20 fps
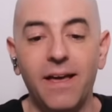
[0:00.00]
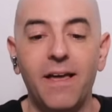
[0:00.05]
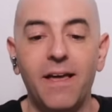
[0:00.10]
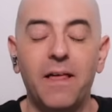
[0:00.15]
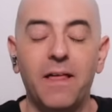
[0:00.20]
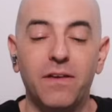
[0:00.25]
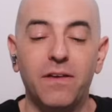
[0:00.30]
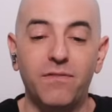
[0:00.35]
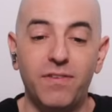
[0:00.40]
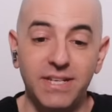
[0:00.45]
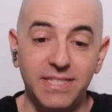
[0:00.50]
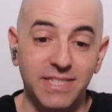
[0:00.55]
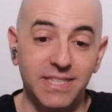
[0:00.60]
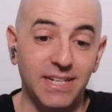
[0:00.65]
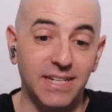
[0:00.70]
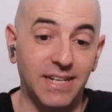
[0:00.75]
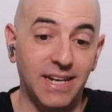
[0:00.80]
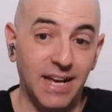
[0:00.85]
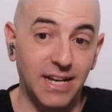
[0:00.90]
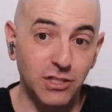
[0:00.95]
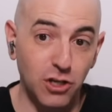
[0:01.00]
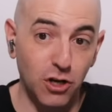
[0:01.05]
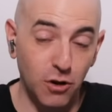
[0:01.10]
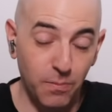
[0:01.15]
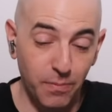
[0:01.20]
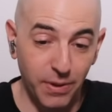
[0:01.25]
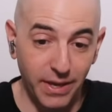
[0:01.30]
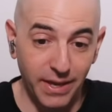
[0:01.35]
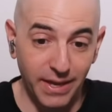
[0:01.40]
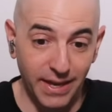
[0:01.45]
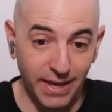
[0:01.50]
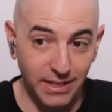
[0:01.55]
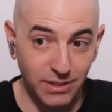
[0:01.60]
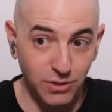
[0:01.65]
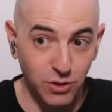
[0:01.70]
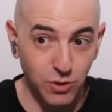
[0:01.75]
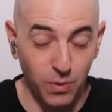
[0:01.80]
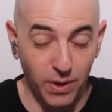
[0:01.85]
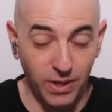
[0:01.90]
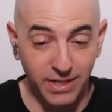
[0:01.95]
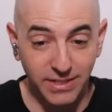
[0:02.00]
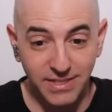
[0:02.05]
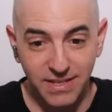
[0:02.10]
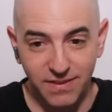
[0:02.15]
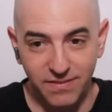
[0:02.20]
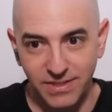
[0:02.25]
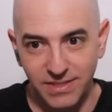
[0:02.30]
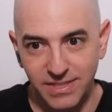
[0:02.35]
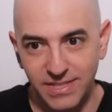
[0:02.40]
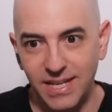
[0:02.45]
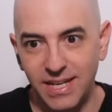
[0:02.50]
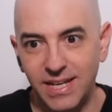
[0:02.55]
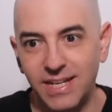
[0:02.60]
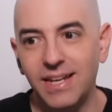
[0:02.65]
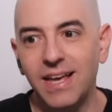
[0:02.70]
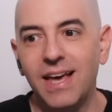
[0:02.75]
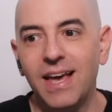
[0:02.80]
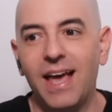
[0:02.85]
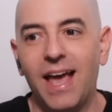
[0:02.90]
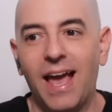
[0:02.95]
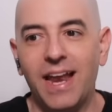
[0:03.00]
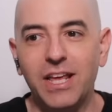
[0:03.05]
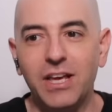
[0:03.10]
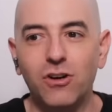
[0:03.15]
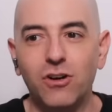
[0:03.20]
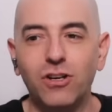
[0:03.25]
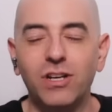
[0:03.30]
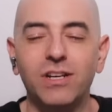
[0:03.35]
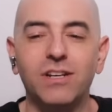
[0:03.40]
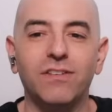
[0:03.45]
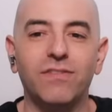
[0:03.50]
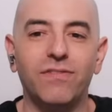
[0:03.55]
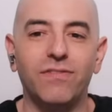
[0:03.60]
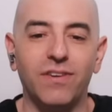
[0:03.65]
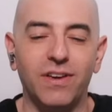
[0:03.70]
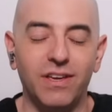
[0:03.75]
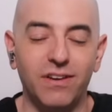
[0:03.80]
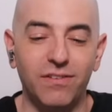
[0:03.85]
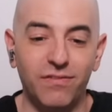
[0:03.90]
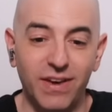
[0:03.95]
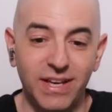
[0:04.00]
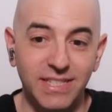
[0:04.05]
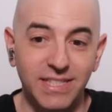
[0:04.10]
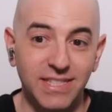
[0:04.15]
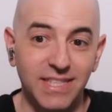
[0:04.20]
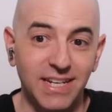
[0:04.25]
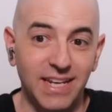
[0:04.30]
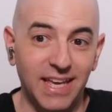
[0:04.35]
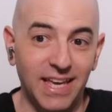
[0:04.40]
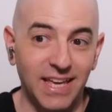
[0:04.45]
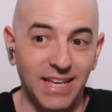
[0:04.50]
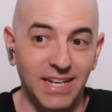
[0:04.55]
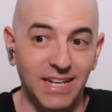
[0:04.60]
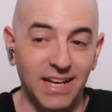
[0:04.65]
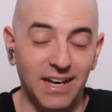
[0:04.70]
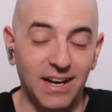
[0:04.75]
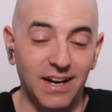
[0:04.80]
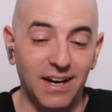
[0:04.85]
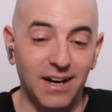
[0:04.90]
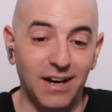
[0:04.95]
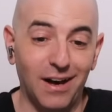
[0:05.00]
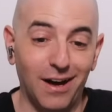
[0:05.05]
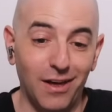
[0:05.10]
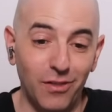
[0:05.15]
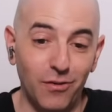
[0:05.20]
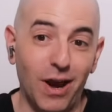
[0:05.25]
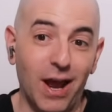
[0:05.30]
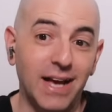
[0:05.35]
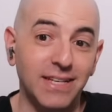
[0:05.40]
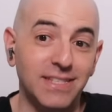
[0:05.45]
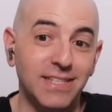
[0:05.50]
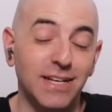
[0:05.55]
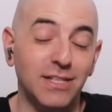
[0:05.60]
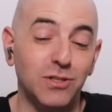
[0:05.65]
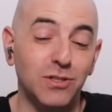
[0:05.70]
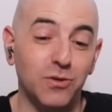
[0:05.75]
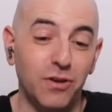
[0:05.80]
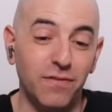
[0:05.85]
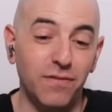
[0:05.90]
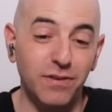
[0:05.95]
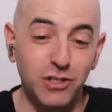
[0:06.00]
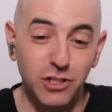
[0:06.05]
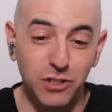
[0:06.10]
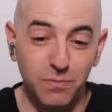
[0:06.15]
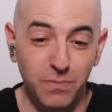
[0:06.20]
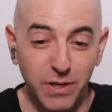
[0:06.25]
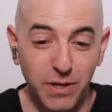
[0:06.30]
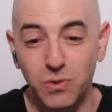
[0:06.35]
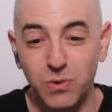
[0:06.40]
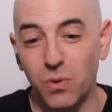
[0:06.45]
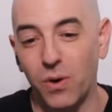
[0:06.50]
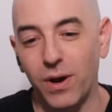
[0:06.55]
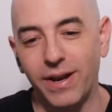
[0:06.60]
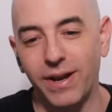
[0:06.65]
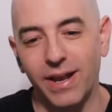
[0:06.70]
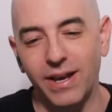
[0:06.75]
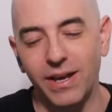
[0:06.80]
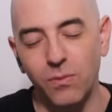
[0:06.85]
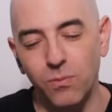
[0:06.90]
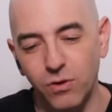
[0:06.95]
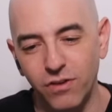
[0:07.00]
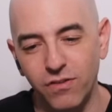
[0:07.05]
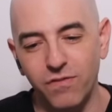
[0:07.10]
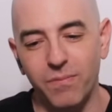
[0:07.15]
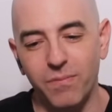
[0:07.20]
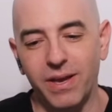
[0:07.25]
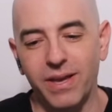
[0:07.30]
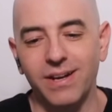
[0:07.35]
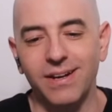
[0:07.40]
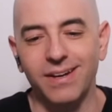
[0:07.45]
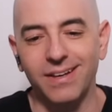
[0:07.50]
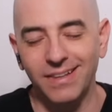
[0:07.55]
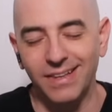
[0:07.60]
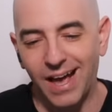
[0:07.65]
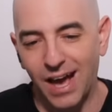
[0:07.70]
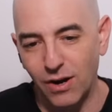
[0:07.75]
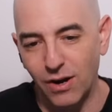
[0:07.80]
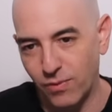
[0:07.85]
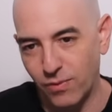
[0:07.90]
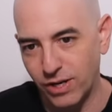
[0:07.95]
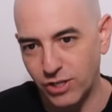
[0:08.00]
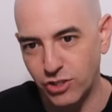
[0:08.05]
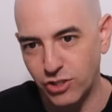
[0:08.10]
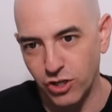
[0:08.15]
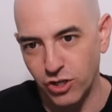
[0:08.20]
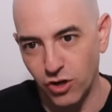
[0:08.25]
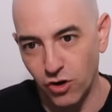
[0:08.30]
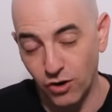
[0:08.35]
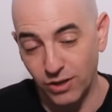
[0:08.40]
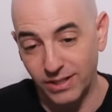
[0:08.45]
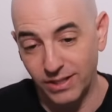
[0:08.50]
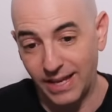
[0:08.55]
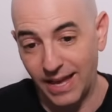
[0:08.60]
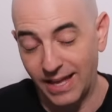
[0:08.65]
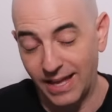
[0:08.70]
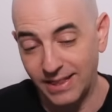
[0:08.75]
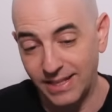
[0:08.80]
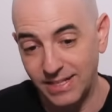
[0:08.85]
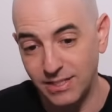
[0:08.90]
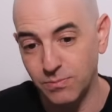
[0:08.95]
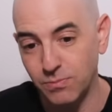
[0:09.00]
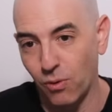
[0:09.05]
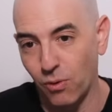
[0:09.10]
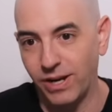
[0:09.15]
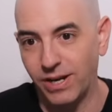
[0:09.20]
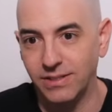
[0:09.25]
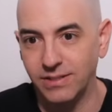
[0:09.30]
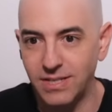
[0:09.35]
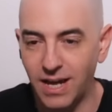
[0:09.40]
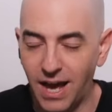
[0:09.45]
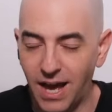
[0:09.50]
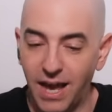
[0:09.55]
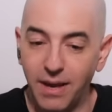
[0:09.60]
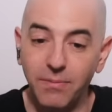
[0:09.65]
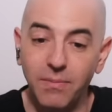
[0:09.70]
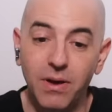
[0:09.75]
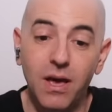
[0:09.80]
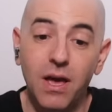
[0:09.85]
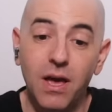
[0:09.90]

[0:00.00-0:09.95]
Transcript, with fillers: invested in XRP in 2017, and he couldn't have invested in uh, other assets or even just Bitcoin, and he would have been a lot richer currently at this point in time.